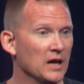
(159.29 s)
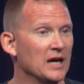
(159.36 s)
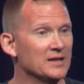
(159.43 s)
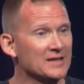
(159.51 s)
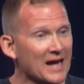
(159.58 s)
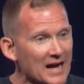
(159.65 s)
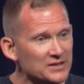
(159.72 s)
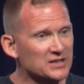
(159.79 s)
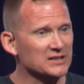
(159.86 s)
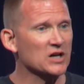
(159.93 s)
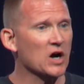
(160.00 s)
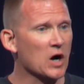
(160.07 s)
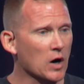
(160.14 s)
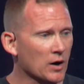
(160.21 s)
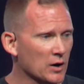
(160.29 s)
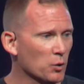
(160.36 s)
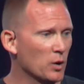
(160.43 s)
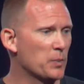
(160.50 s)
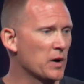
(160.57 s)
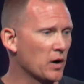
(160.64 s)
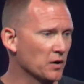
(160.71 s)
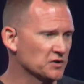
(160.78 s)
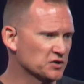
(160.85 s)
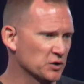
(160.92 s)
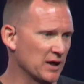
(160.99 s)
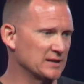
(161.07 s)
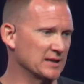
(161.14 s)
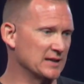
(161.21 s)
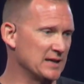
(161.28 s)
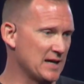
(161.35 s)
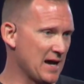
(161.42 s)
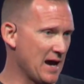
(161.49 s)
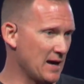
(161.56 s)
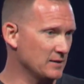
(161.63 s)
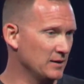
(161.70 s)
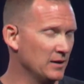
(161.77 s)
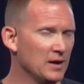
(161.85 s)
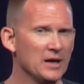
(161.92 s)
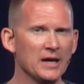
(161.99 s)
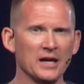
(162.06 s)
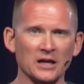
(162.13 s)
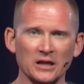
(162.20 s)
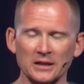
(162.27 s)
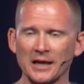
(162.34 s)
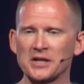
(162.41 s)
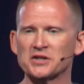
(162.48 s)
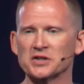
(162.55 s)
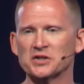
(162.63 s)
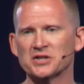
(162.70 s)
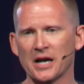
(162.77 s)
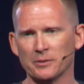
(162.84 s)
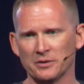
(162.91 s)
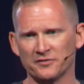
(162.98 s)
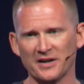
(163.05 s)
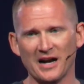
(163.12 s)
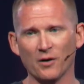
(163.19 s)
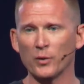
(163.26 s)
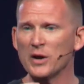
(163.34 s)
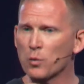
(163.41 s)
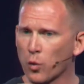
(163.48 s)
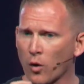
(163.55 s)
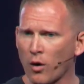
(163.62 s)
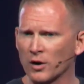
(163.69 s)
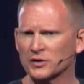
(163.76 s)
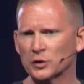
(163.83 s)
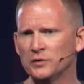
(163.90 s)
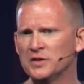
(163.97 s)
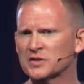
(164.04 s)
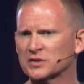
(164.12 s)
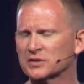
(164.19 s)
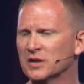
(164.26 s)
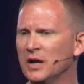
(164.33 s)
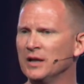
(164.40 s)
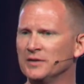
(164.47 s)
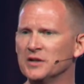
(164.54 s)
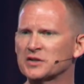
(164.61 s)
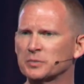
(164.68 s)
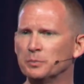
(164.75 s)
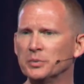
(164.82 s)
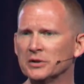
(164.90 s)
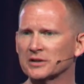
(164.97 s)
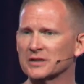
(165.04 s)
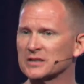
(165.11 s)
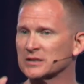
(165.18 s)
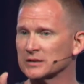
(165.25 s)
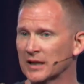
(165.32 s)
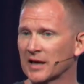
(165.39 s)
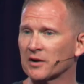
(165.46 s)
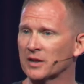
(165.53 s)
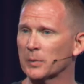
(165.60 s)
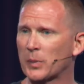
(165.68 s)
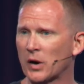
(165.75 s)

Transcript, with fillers: And that's at the heart of what Paul's trying to get at in Galatians chapter 5. We walk through this, this book, this letter that